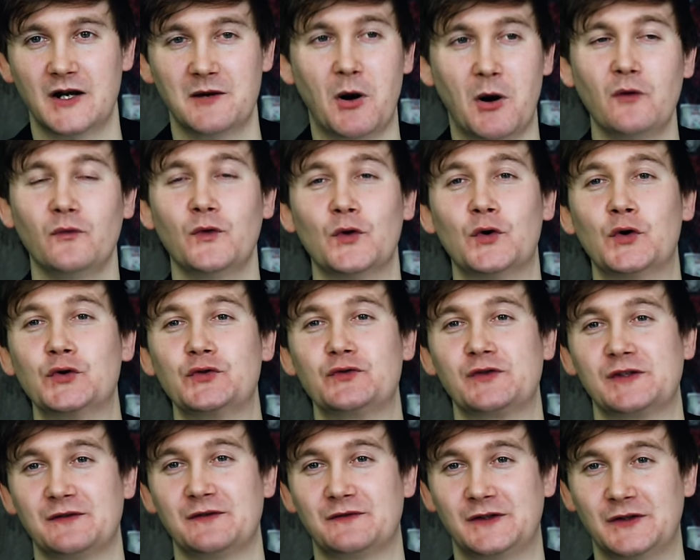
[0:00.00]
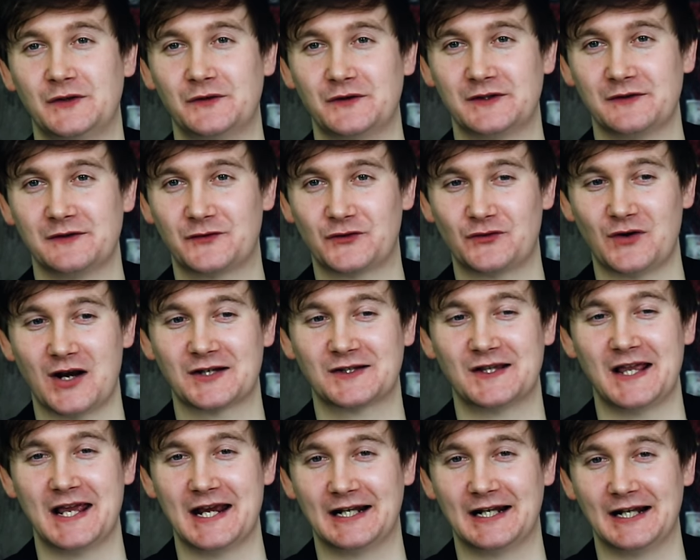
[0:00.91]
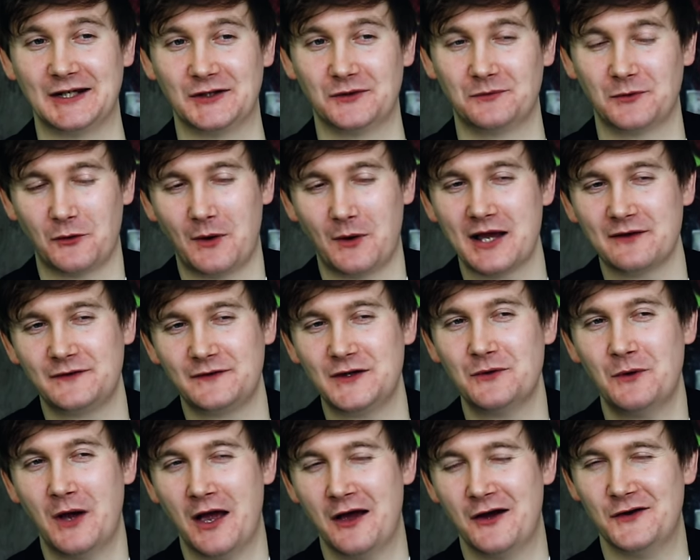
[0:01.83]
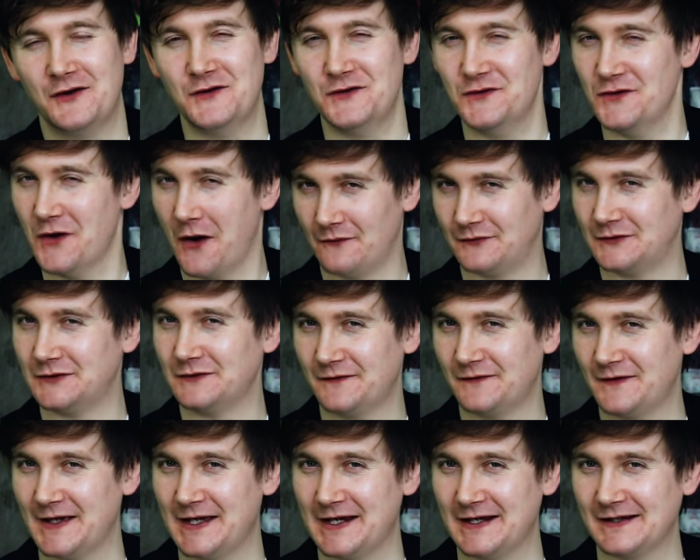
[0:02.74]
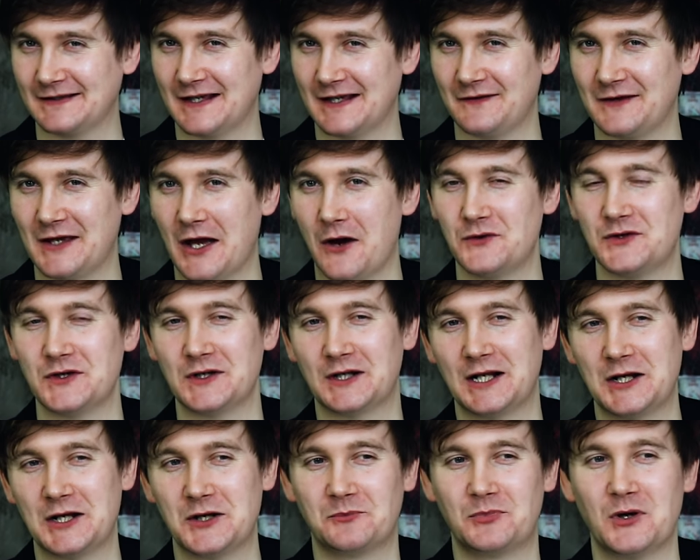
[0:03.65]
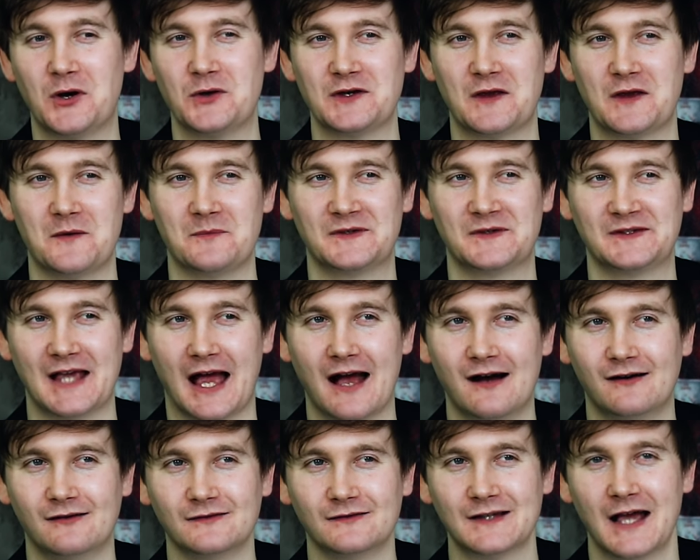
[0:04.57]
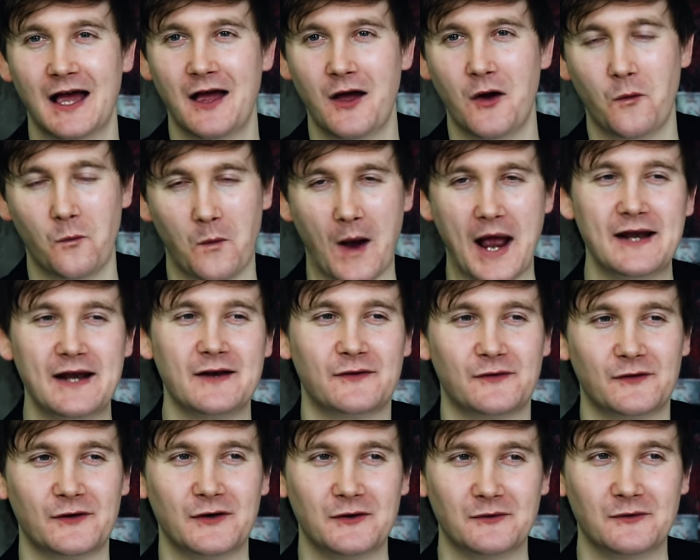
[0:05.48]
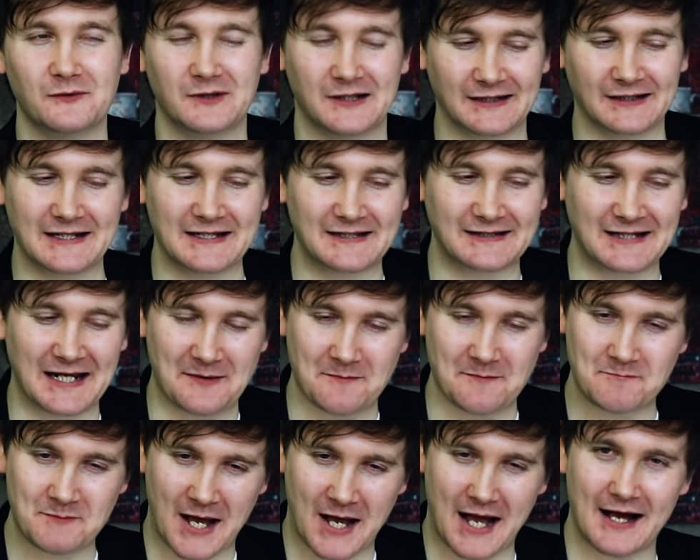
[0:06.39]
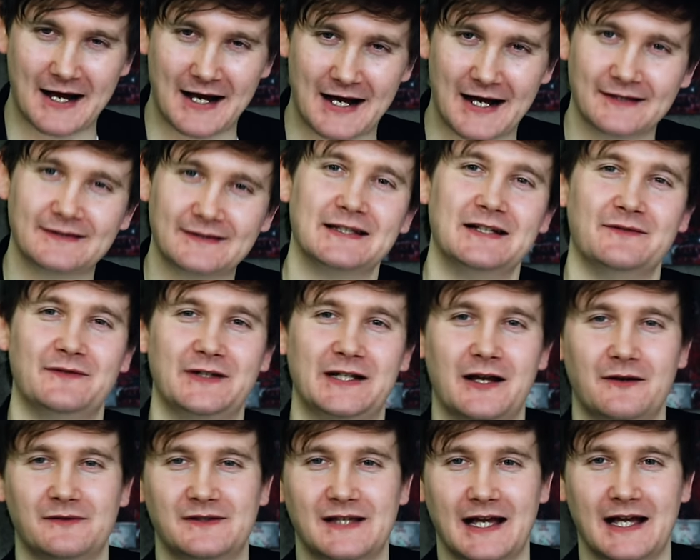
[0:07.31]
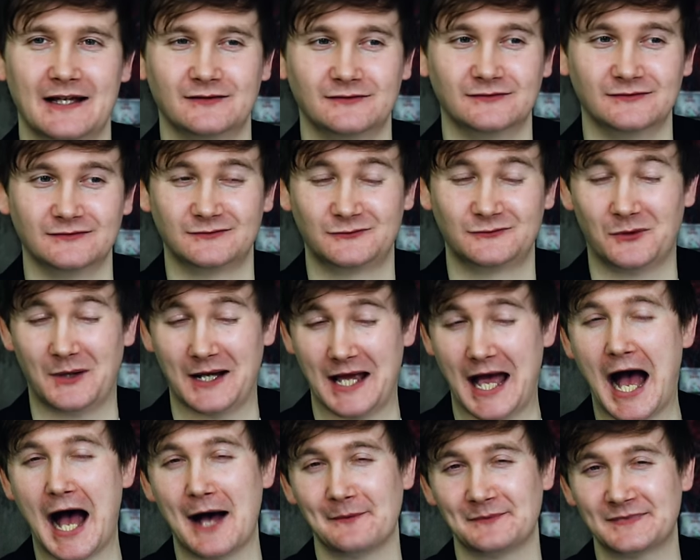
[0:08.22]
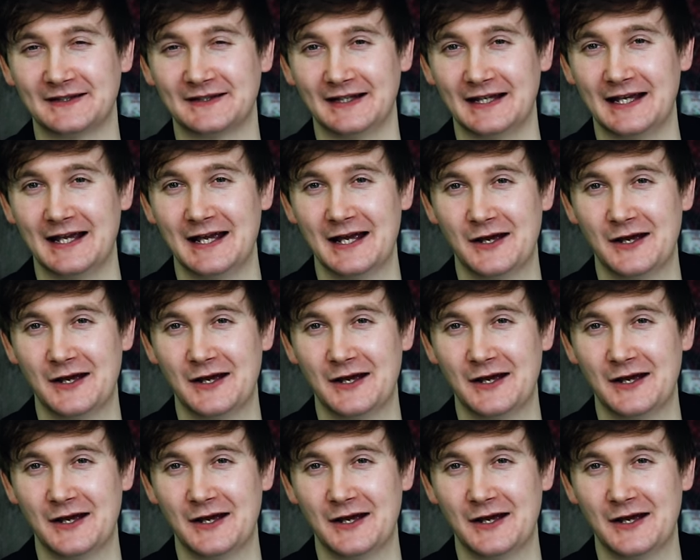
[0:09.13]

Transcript: And among the hundreds of tons of trash they cleaned up were quite a few novel things that the Ocean Cleanup Project themselves went through, at least in part, in a video titled, quite aptly,